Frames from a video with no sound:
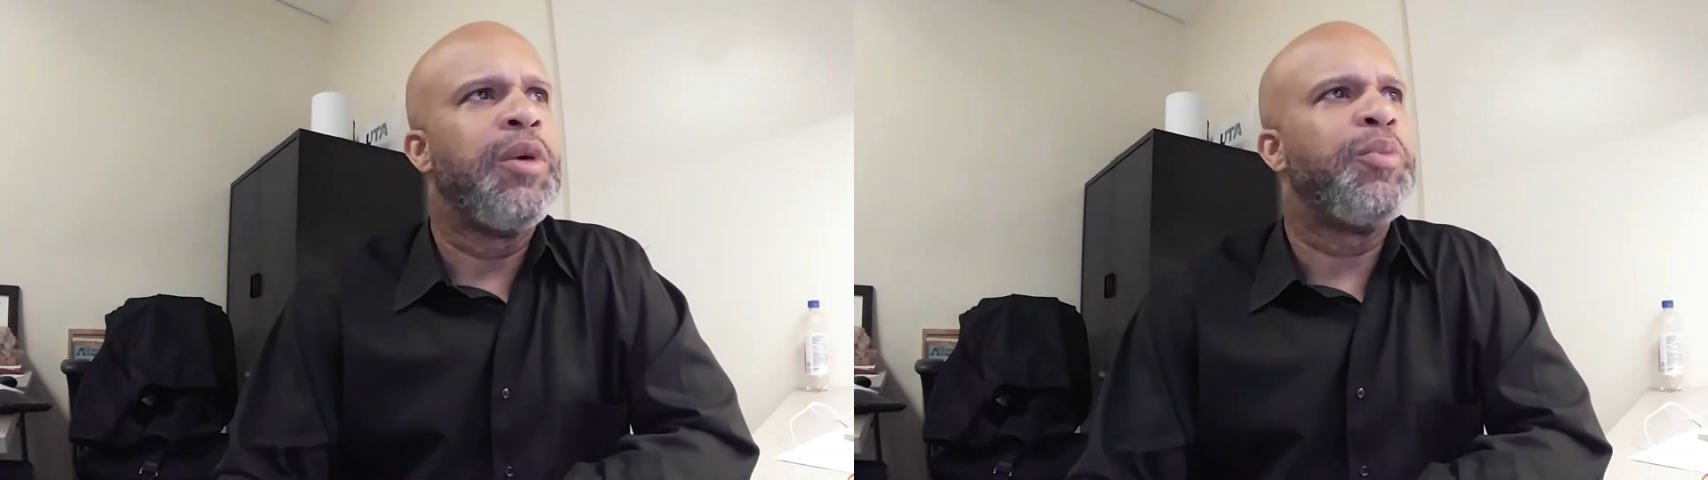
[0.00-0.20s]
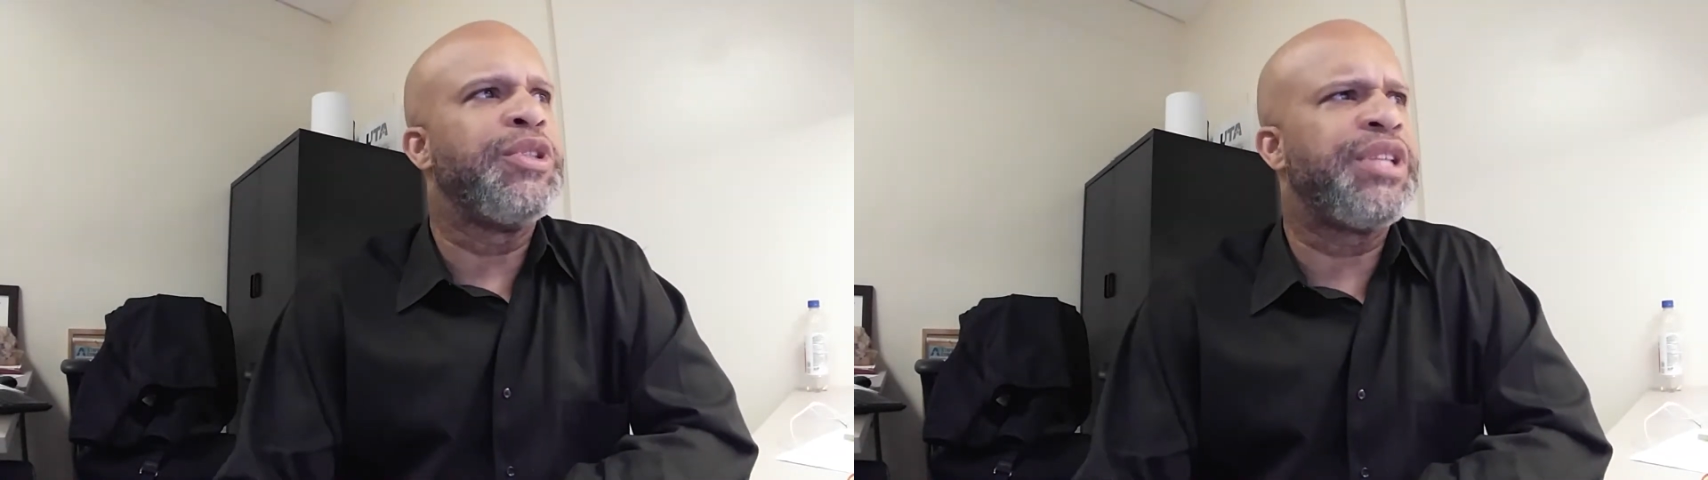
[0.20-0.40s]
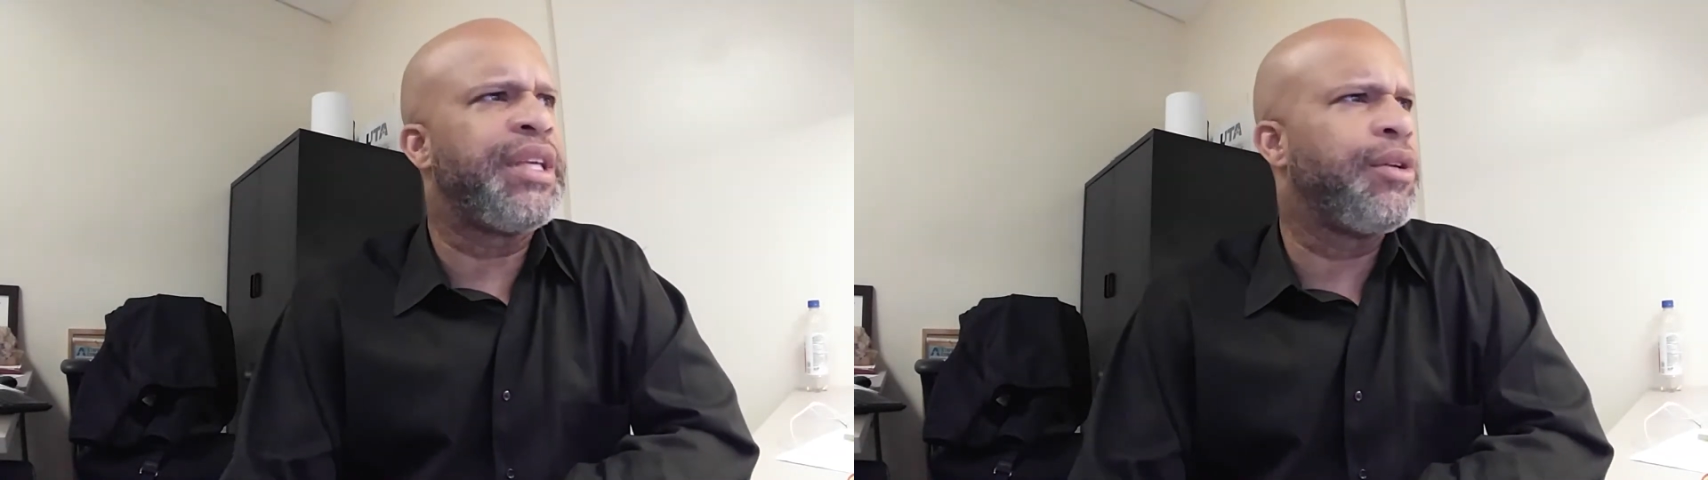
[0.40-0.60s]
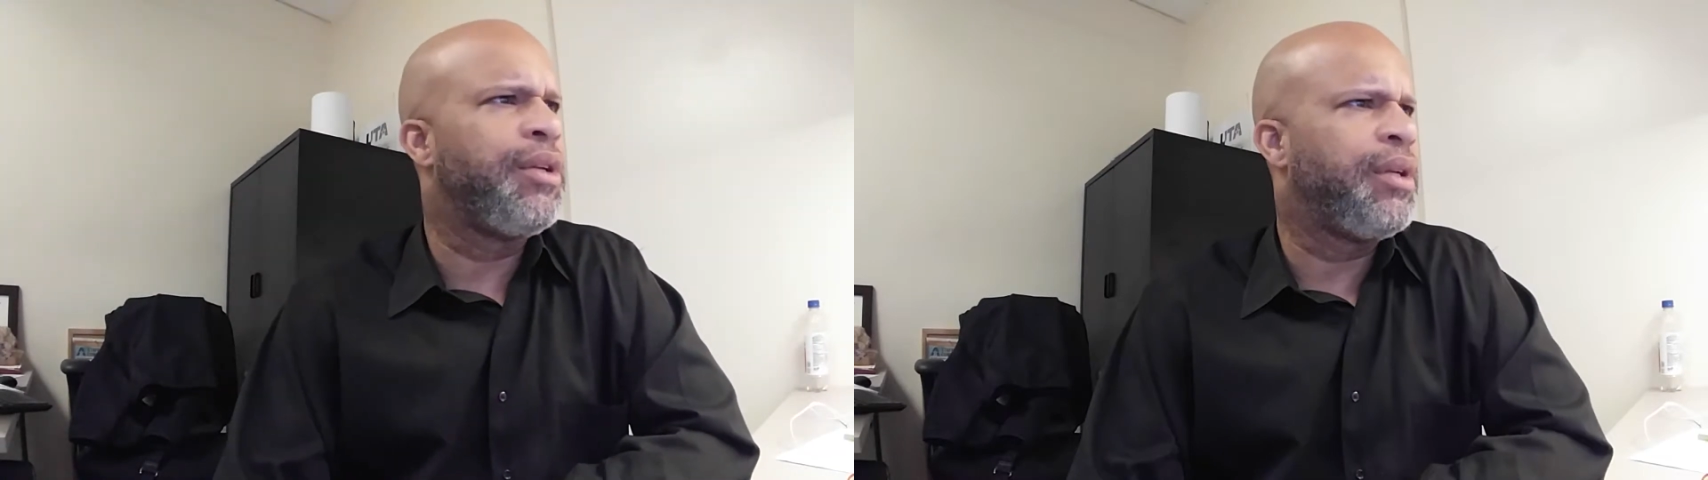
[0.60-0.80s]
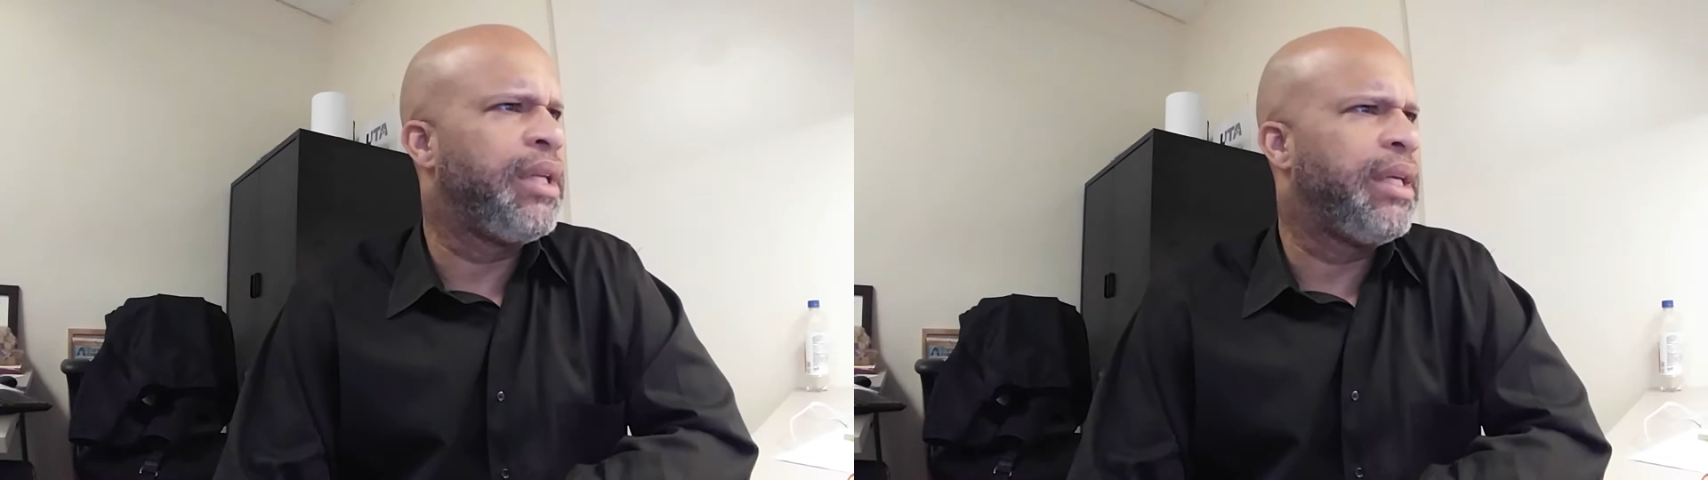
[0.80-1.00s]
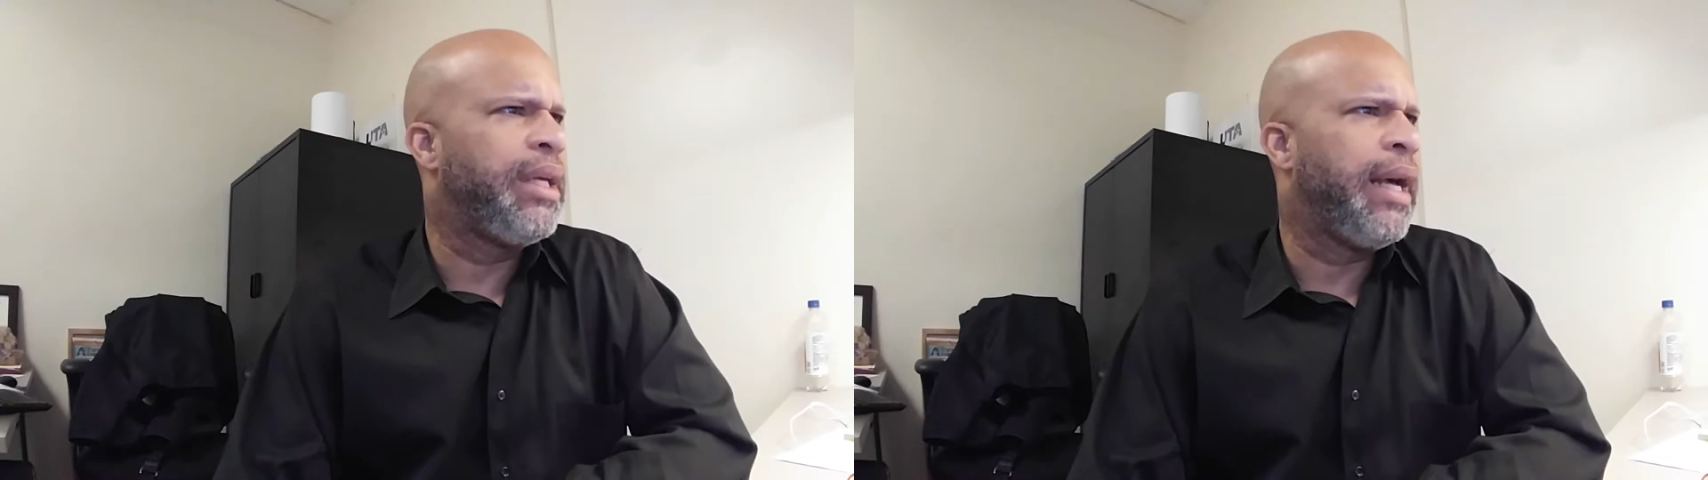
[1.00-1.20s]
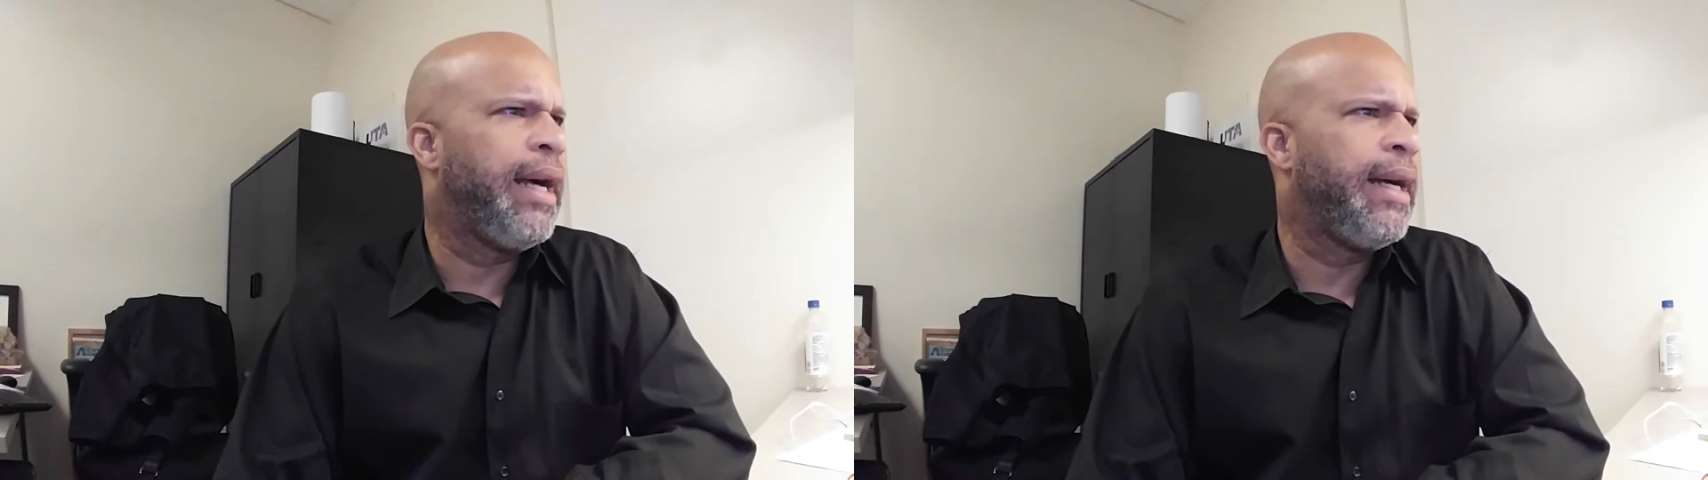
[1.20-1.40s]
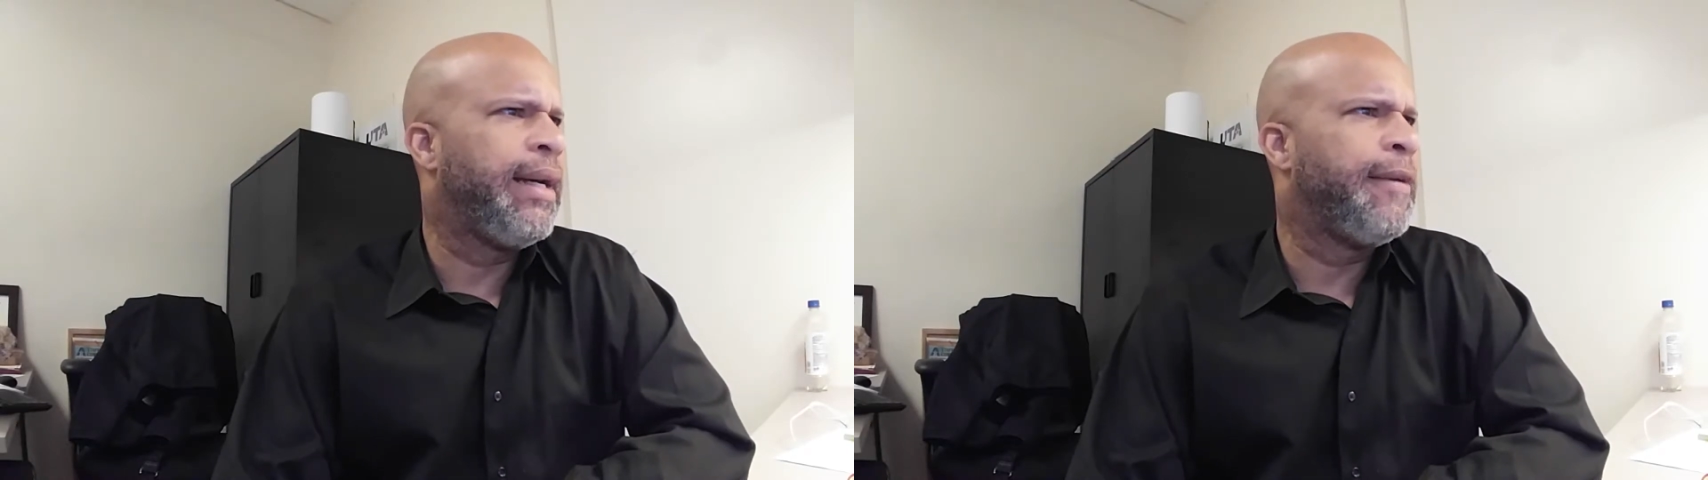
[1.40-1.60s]
particularly
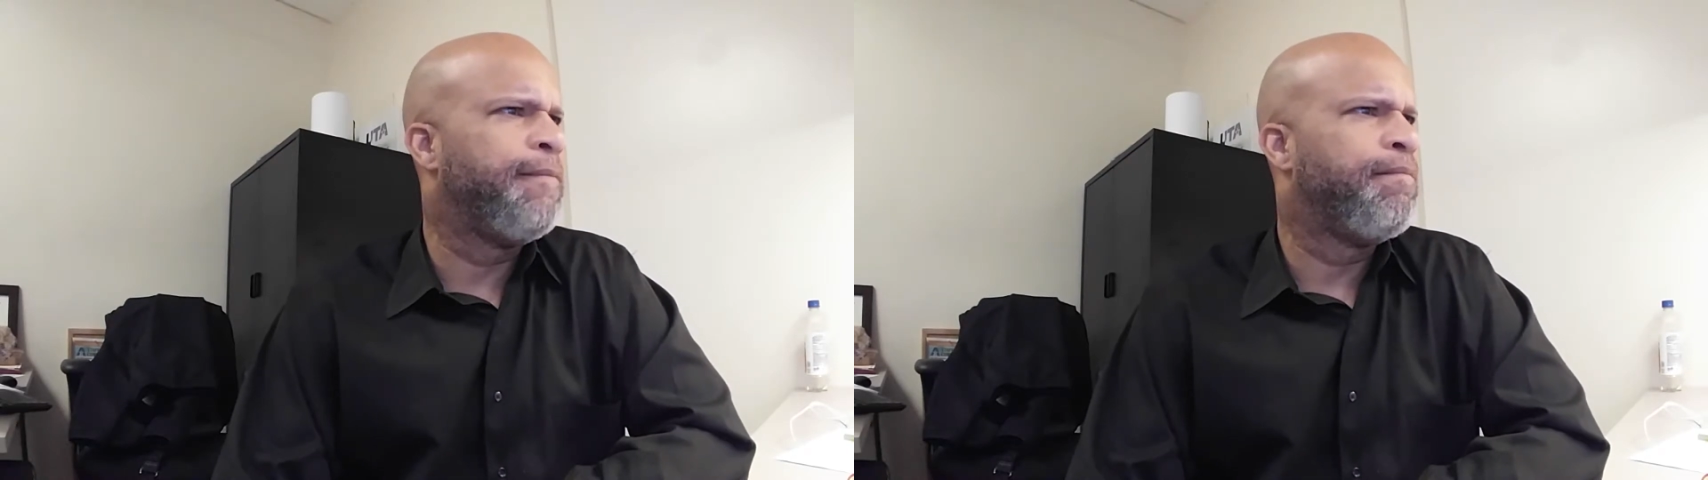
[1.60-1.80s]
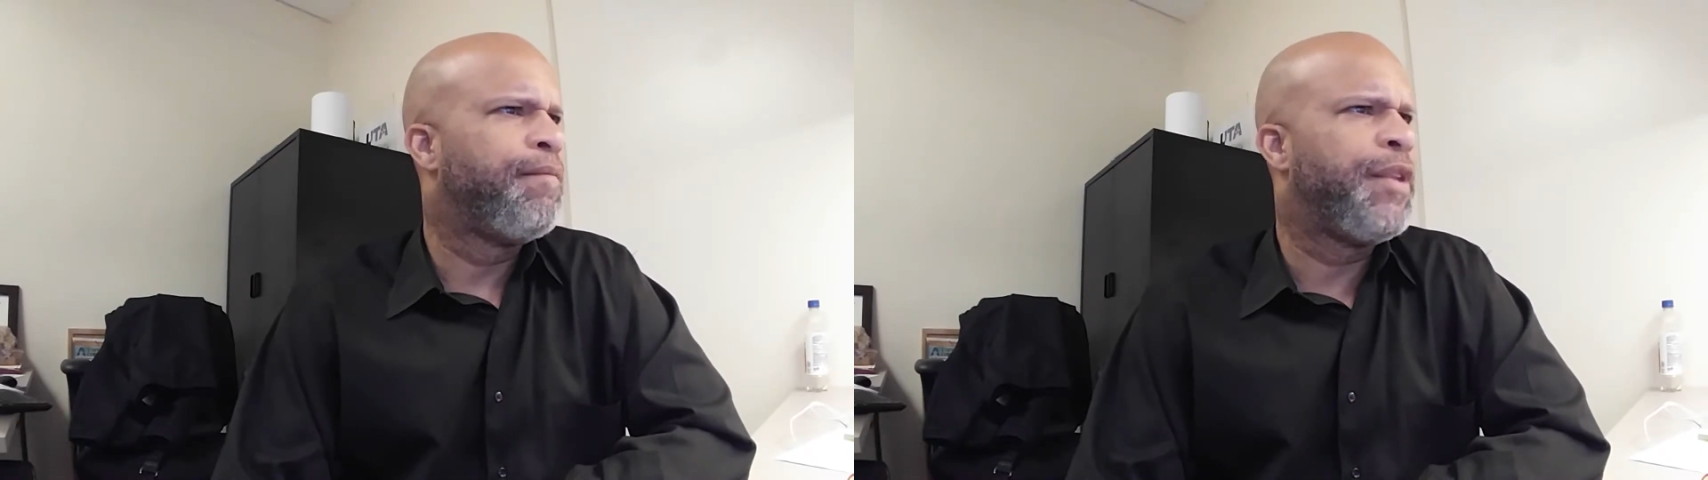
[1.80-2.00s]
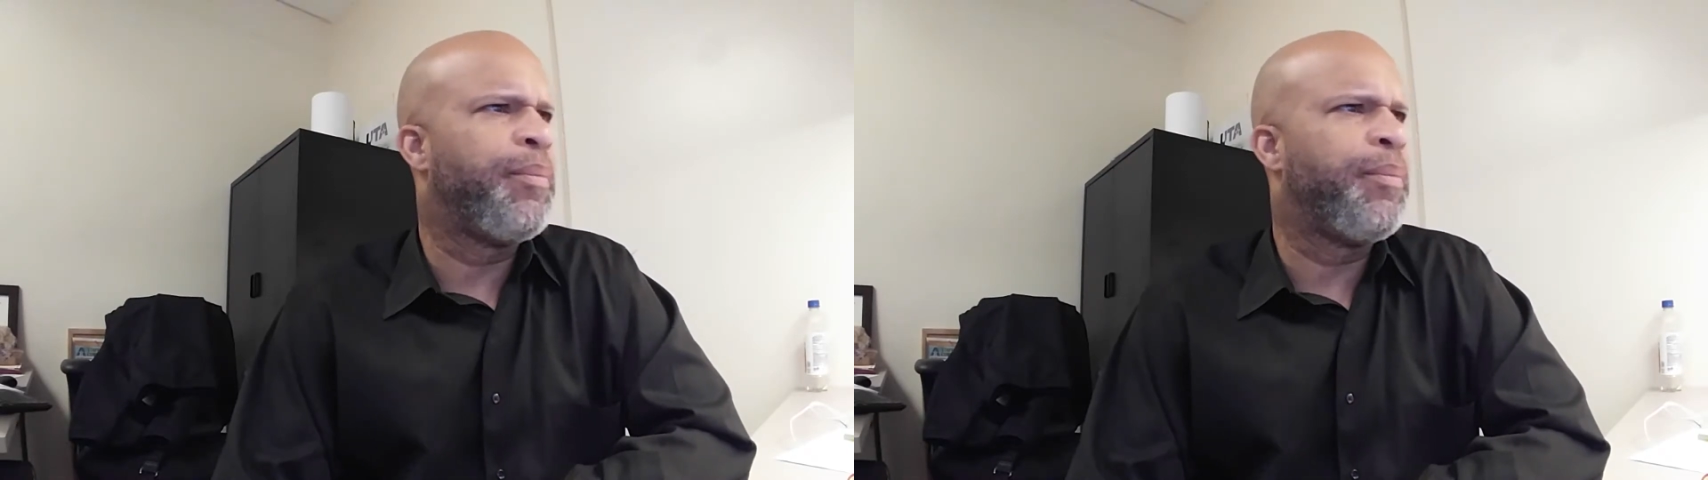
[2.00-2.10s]
The